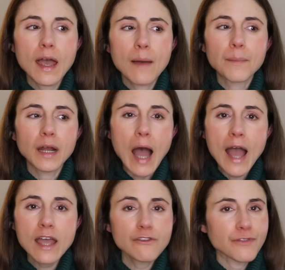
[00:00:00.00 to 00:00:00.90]
But
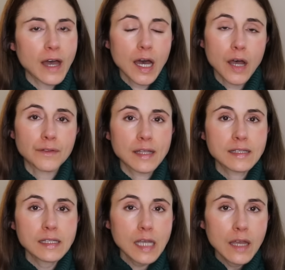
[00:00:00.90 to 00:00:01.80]
I have found that
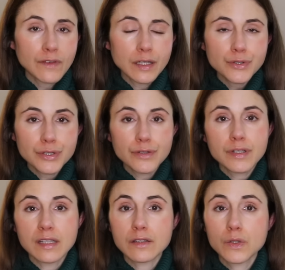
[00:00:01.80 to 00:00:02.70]
since I have
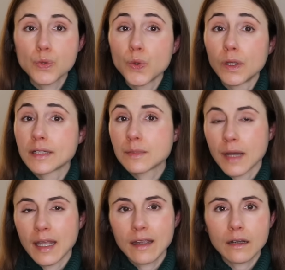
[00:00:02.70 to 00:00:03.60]
introduced this tool into
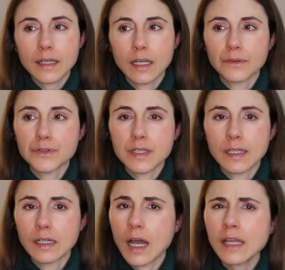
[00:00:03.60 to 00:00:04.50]
my hair care
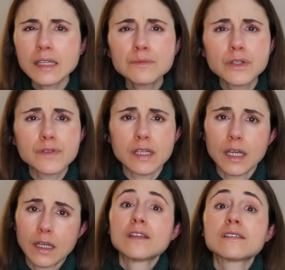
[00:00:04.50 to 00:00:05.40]
routine, I am
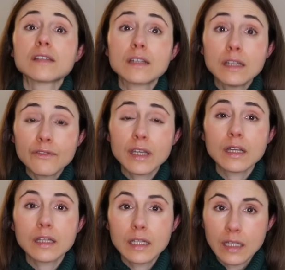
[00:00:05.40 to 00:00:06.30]
using
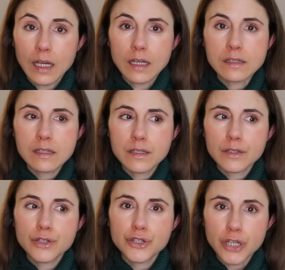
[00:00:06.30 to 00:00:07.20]
significantly less
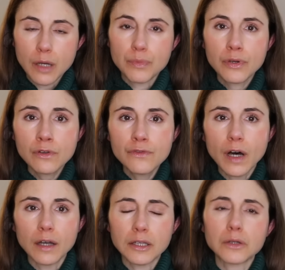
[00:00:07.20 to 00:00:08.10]
shampoo
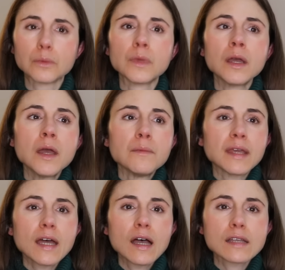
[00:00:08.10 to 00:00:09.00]
volume
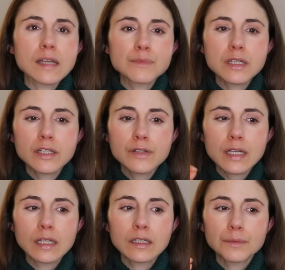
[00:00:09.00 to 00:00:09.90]
because I'm just
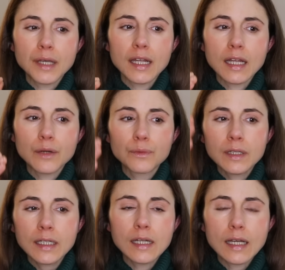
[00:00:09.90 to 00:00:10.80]
using a little bit and it
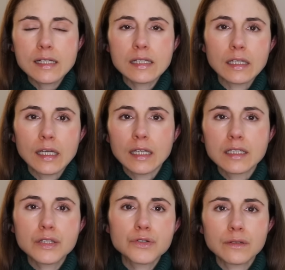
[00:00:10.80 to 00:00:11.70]
really nicely
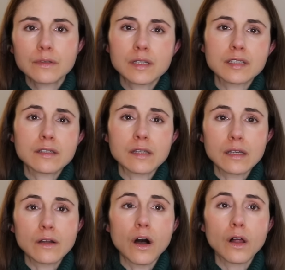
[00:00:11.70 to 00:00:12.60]
distributes
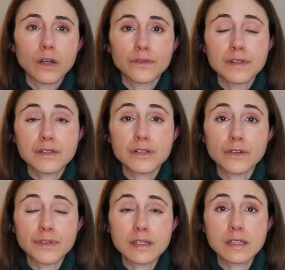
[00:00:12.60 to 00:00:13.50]
it all over the
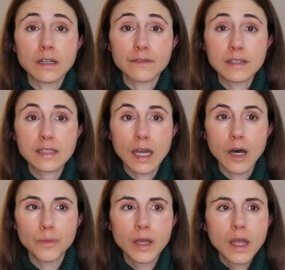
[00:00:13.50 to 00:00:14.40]
surface of the
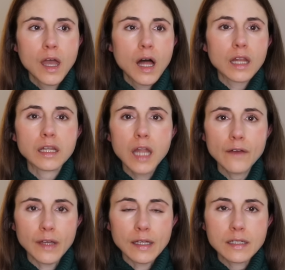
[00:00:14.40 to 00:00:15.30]
scalp.
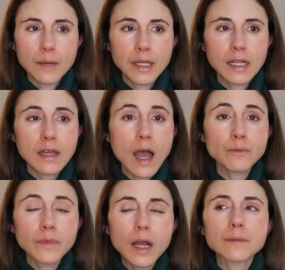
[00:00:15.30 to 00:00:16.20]
Love it. I mean, it,
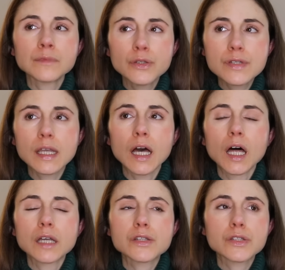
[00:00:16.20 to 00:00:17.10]
I'm, I'm using
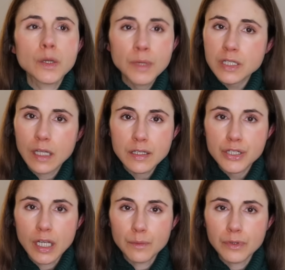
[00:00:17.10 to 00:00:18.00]
so much less
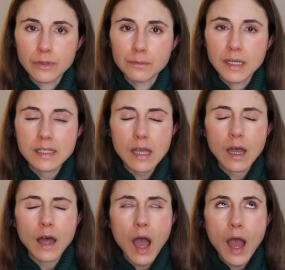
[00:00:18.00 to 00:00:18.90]
shampoo because
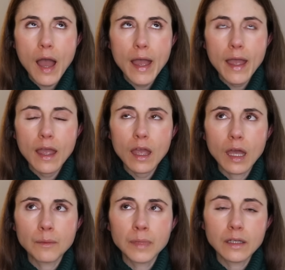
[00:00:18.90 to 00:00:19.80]
I
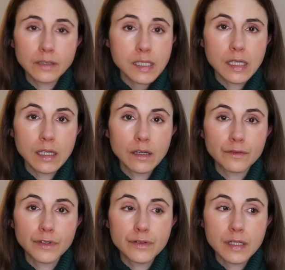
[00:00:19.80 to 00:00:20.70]
am guilty
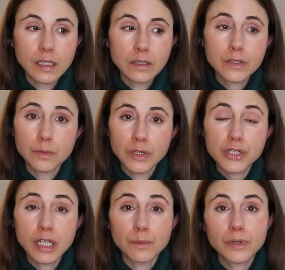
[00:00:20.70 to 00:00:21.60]
of using too much
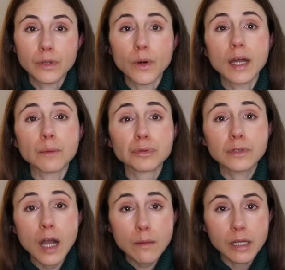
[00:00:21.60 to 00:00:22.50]
shampoo. And a
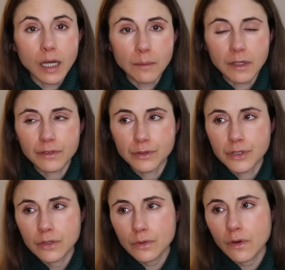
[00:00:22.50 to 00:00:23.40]
problem, if you
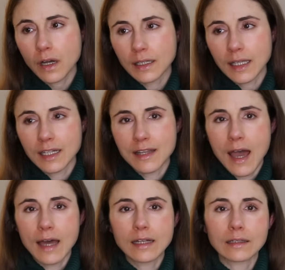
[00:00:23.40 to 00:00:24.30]
do get in
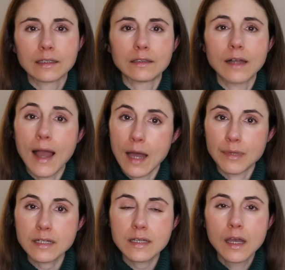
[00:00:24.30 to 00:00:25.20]
that little
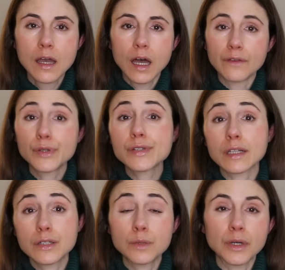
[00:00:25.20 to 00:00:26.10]
habit of
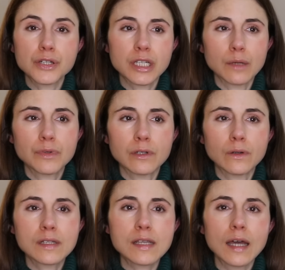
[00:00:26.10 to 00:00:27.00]
using too much shampoo,
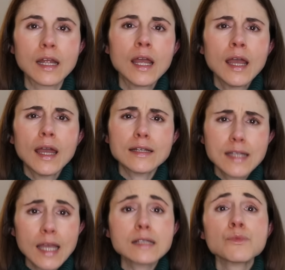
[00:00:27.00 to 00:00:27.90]
is that it
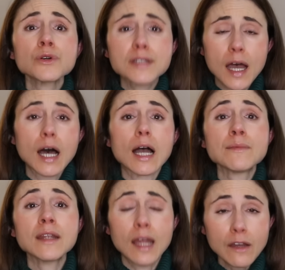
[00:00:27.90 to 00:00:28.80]
takes more
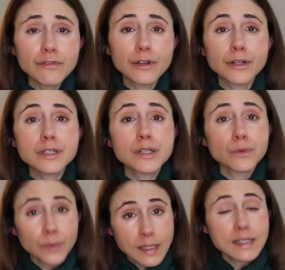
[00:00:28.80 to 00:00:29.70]
time and effort to
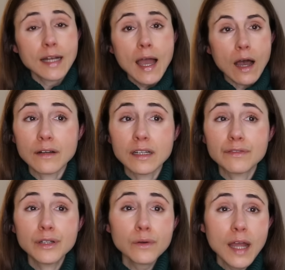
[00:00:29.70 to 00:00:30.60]
rinse it out. And if
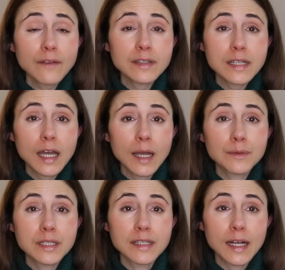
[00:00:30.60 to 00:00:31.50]
you don't have the
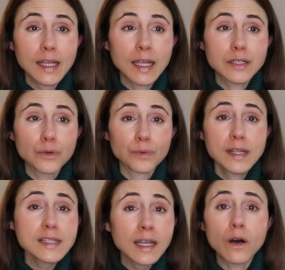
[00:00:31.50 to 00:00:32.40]
time to dedicate to
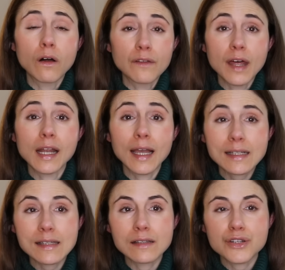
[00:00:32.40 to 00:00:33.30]
rinsing all that
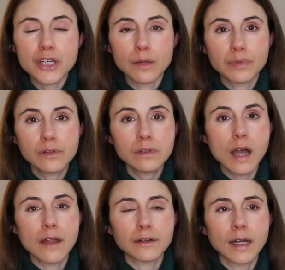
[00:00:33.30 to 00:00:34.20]
excess shampoo
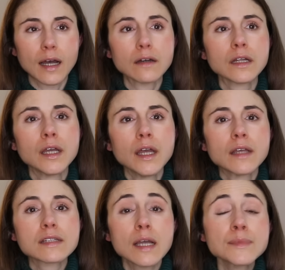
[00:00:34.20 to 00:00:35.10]
lather out,
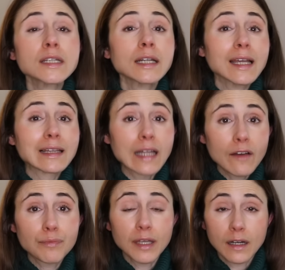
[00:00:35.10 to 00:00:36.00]
some's gonna get
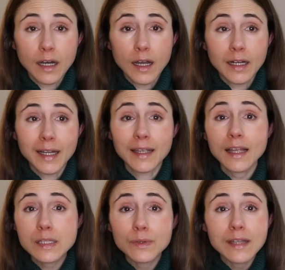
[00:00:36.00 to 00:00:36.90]
left behind. And guess what